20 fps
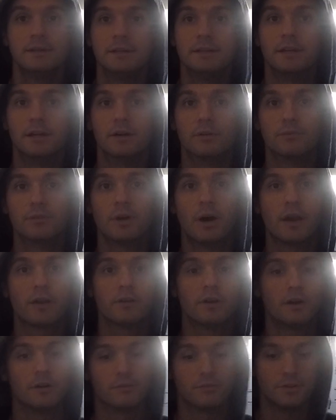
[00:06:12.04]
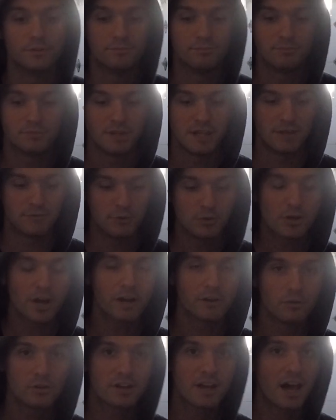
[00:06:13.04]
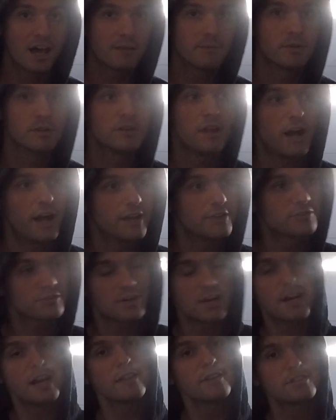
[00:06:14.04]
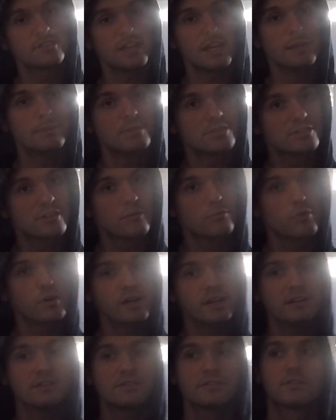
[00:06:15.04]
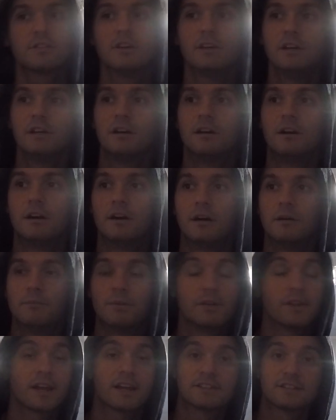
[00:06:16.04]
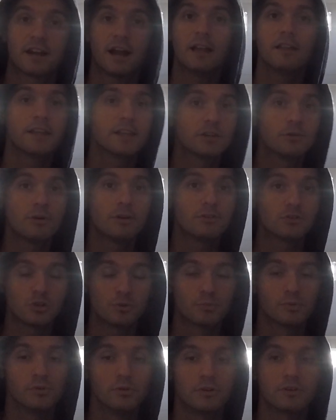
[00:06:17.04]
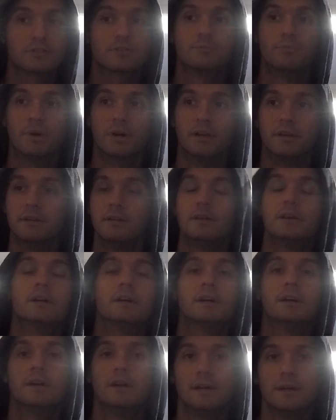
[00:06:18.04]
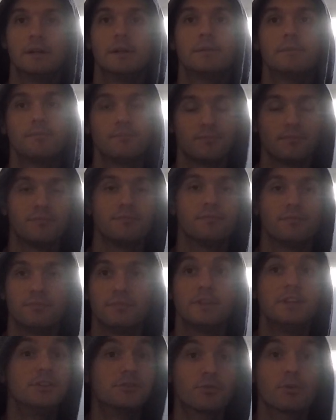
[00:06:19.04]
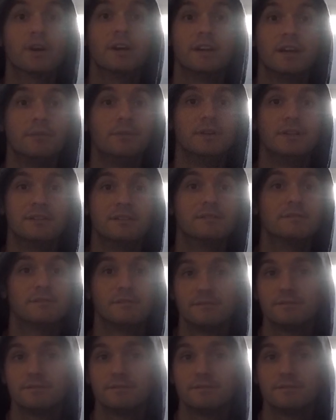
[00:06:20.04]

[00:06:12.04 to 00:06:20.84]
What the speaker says: I don't know. If you kind of look at them, the lines are kind of the same in some ways. But like I said, I like the way the Supra looks, but he's right. I mean,